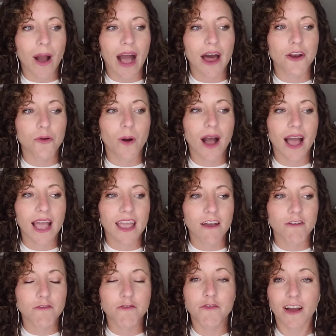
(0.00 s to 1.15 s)
How do I
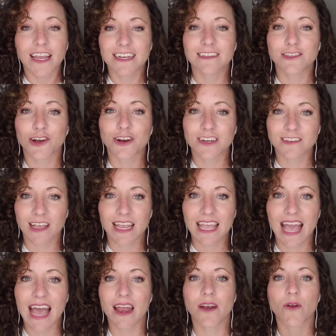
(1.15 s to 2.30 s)
fight as hard as I
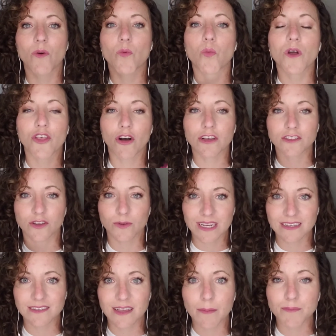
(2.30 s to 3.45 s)
can with also
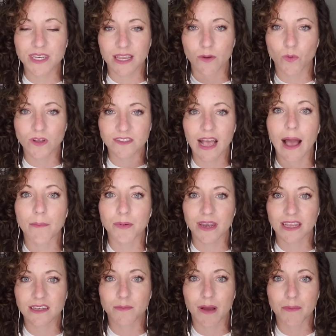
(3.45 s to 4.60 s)
accepting what's
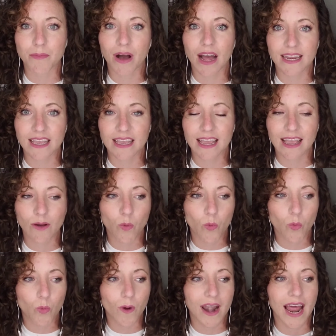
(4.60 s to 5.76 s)
happening to my body
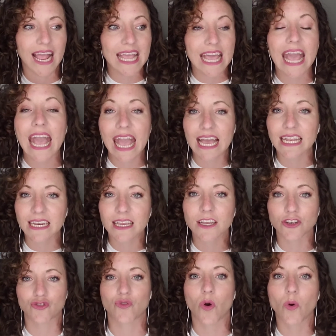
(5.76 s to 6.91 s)
when I can't
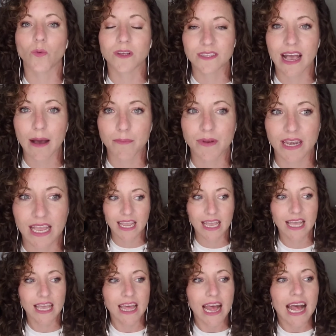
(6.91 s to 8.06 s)
control what's happening?
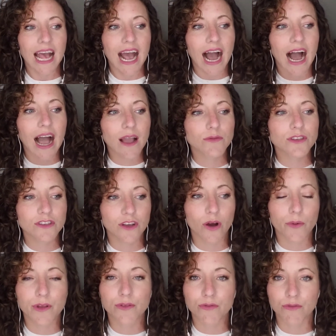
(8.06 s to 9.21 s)
I was
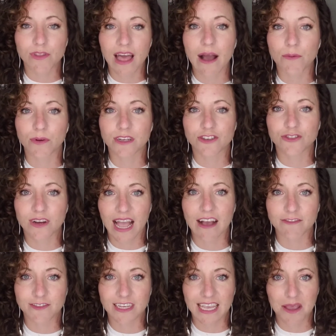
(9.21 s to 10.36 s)
going through that when
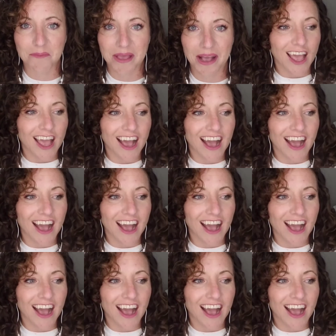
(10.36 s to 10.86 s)
Trikafta came out.